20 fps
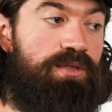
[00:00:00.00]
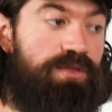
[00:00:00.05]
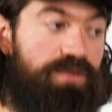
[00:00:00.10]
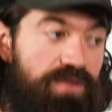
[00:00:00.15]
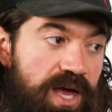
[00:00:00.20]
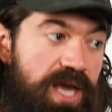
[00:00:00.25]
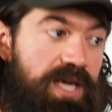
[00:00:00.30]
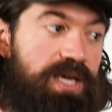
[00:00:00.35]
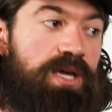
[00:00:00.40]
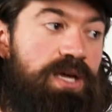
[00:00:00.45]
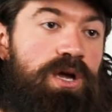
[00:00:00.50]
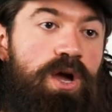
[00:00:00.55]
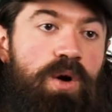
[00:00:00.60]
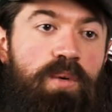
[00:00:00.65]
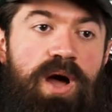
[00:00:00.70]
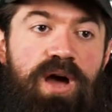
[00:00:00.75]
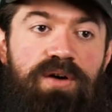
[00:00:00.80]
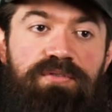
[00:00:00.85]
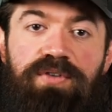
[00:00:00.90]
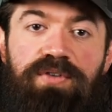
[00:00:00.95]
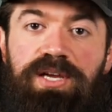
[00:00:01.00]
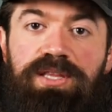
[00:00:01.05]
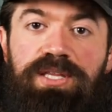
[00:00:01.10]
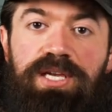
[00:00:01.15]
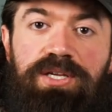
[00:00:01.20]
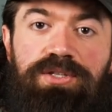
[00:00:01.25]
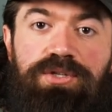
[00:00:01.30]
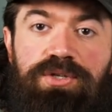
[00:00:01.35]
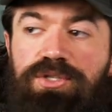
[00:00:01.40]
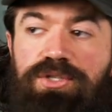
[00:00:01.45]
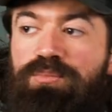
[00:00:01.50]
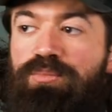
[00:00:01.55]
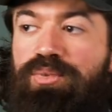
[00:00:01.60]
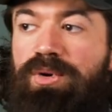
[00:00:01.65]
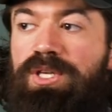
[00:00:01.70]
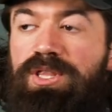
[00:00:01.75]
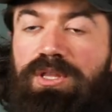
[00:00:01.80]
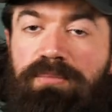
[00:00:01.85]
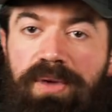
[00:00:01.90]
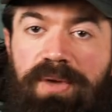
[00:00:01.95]
they can go out, find the answers,
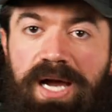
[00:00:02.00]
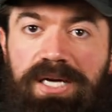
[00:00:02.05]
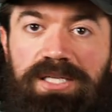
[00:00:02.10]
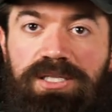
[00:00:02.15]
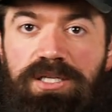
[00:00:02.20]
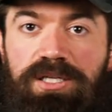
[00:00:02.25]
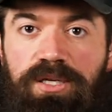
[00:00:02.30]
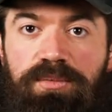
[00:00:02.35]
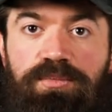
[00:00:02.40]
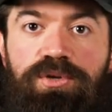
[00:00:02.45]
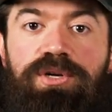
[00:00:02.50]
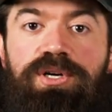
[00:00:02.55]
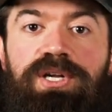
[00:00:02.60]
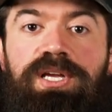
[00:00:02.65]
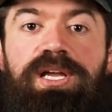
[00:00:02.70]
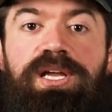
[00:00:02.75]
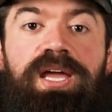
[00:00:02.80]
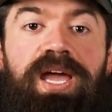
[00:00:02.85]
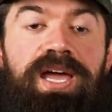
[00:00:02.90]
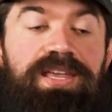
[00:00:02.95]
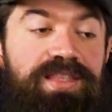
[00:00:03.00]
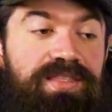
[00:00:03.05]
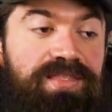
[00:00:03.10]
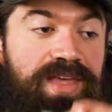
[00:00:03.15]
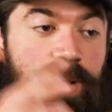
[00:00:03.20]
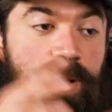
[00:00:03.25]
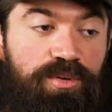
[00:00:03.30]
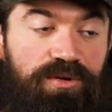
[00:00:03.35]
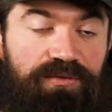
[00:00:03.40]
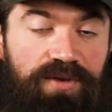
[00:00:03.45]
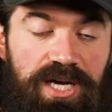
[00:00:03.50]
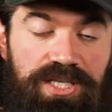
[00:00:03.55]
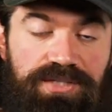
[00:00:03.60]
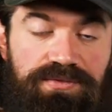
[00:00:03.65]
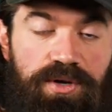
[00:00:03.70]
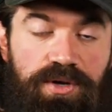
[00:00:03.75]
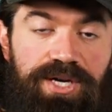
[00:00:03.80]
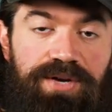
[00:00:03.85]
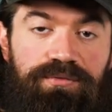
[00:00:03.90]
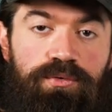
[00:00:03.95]
bring them back to the community, and then that provides
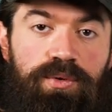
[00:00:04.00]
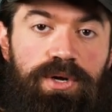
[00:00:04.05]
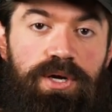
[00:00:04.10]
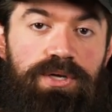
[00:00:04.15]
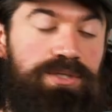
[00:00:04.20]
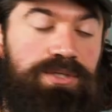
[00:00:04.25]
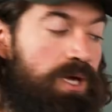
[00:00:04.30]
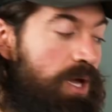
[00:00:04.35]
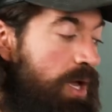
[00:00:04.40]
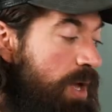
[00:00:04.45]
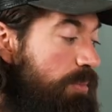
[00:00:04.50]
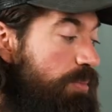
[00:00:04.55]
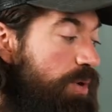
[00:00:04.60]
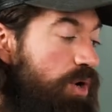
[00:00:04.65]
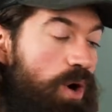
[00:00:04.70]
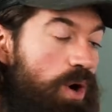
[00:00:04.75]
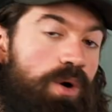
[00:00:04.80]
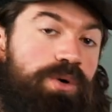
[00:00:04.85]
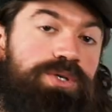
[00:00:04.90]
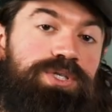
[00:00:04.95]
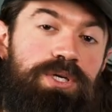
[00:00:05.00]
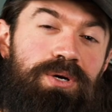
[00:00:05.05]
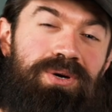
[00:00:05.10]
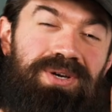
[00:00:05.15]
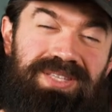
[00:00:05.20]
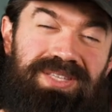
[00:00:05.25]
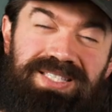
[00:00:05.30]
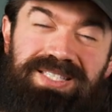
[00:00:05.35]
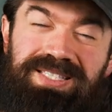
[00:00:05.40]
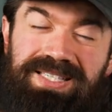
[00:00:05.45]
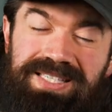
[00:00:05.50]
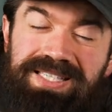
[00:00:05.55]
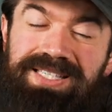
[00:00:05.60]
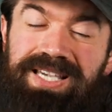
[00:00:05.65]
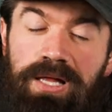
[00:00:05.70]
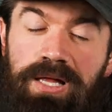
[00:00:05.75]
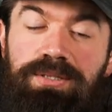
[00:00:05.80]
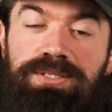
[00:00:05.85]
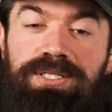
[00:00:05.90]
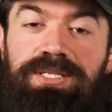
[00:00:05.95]
value to everyone else. But also, and this is a
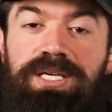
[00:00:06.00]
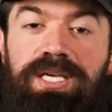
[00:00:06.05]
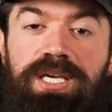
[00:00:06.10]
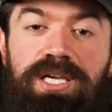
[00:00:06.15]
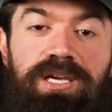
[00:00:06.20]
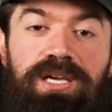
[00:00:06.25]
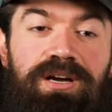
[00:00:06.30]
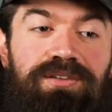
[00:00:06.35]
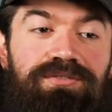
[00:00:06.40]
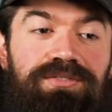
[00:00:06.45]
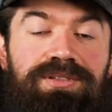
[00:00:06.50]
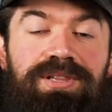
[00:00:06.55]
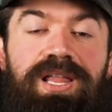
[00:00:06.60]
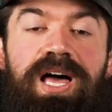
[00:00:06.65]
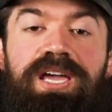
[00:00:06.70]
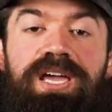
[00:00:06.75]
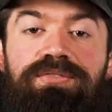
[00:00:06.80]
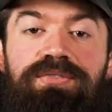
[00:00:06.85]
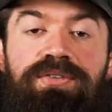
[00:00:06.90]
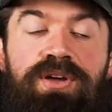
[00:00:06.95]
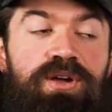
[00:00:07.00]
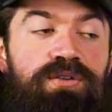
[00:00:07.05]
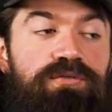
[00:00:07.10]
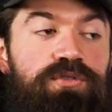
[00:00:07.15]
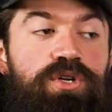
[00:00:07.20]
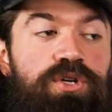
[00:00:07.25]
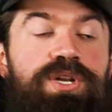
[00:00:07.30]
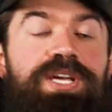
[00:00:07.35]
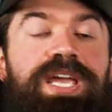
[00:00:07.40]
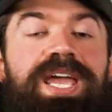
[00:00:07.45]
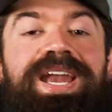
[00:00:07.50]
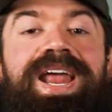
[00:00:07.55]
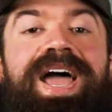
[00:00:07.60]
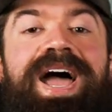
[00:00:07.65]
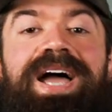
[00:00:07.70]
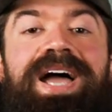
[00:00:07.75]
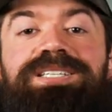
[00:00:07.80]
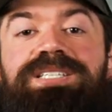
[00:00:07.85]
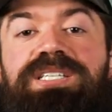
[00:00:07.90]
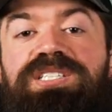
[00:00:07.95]
skeleton key of life for you to gain
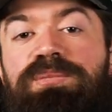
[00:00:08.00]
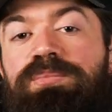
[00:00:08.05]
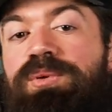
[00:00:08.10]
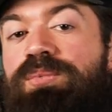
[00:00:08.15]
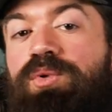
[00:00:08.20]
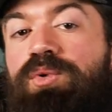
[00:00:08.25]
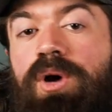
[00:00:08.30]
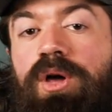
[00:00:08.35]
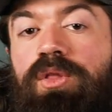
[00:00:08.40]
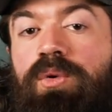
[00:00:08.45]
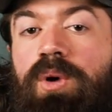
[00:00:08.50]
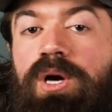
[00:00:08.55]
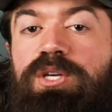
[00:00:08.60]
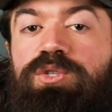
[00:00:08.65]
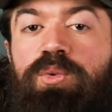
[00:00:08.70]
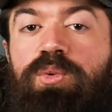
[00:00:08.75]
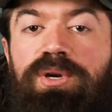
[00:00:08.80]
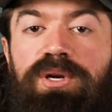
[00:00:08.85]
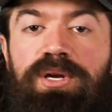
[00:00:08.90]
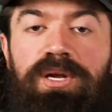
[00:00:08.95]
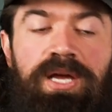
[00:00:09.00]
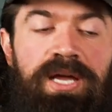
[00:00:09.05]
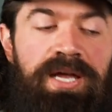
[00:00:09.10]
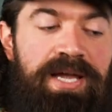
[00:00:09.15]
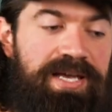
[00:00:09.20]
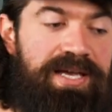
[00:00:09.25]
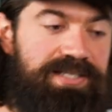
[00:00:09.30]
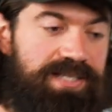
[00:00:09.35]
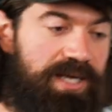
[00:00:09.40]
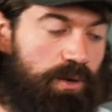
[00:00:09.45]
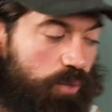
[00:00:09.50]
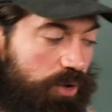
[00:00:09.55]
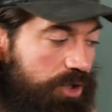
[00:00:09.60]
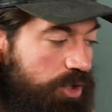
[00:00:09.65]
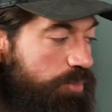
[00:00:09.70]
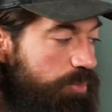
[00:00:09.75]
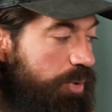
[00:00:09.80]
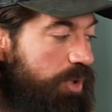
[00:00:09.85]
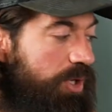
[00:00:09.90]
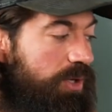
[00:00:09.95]
access to people you otherwise wouldn't, is that when
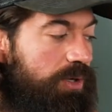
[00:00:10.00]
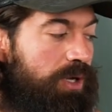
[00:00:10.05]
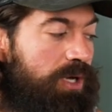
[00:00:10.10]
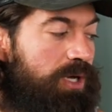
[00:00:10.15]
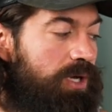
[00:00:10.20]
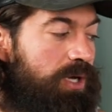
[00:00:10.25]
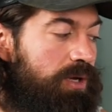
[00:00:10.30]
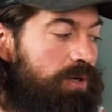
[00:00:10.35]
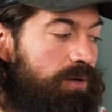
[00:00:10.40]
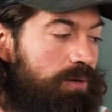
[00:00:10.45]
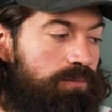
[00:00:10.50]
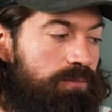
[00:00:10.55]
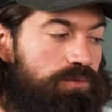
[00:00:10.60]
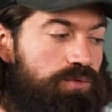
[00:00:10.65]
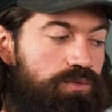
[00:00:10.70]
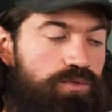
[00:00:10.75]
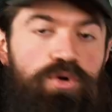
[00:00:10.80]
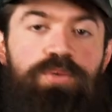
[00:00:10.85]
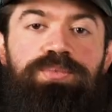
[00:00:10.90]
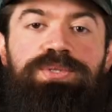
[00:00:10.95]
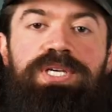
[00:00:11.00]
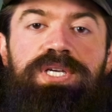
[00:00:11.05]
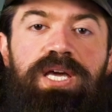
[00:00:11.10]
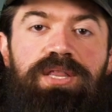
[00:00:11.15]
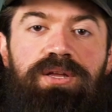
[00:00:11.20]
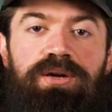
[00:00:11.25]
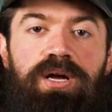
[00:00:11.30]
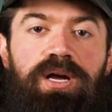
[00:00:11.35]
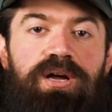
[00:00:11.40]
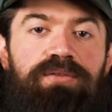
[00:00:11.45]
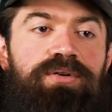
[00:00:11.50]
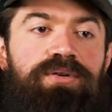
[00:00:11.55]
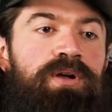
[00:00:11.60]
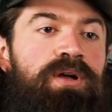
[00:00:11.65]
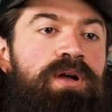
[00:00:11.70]
you put a group together of